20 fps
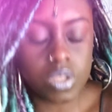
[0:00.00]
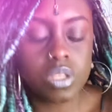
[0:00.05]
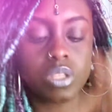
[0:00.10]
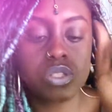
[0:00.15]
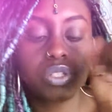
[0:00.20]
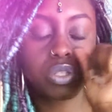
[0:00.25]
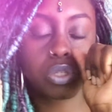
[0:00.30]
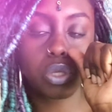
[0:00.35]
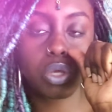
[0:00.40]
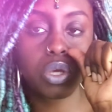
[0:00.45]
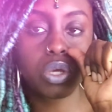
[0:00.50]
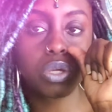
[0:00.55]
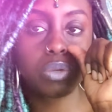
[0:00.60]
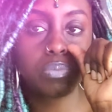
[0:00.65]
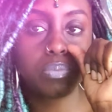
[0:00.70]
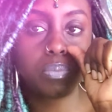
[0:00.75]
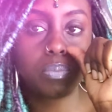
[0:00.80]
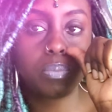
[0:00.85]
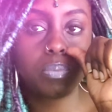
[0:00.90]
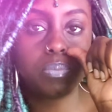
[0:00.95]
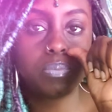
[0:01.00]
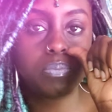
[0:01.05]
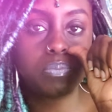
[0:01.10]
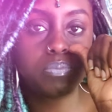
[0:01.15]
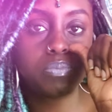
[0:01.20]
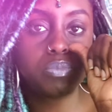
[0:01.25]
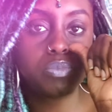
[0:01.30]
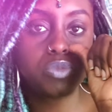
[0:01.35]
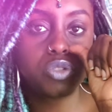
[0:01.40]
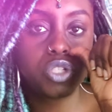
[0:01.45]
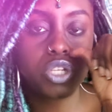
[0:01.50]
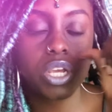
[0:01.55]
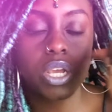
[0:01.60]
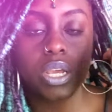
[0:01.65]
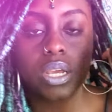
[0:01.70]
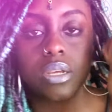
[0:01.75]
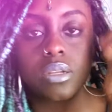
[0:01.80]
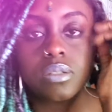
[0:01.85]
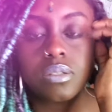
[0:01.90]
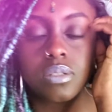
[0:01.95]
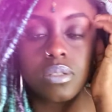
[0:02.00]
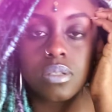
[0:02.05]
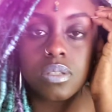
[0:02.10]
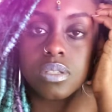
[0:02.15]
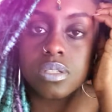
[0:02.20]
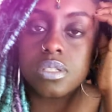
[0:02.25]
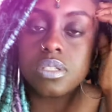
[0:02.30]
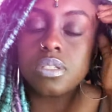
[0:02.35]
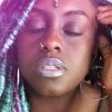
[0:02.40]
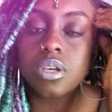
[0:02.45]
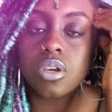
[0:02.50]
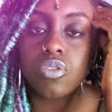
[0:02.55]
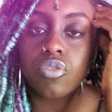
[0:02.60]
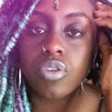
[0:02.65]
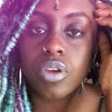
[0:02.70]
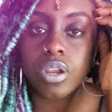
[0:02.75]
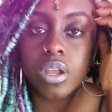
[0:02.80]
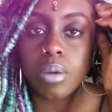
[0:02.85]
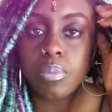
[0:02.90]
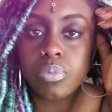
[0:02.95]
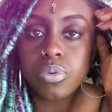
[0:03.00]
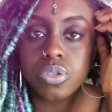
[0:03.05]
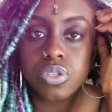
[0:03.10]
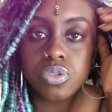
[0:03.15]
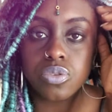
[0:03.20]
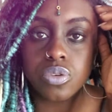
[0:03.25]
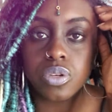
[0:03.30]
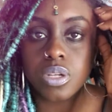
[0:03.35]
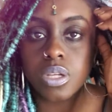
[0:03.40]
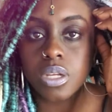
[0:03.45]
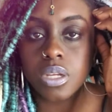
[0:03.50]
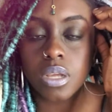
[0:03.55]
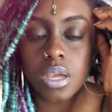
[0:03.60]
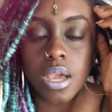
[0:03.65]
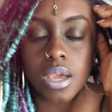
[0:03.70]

it's a good chance. This is a great opportunity.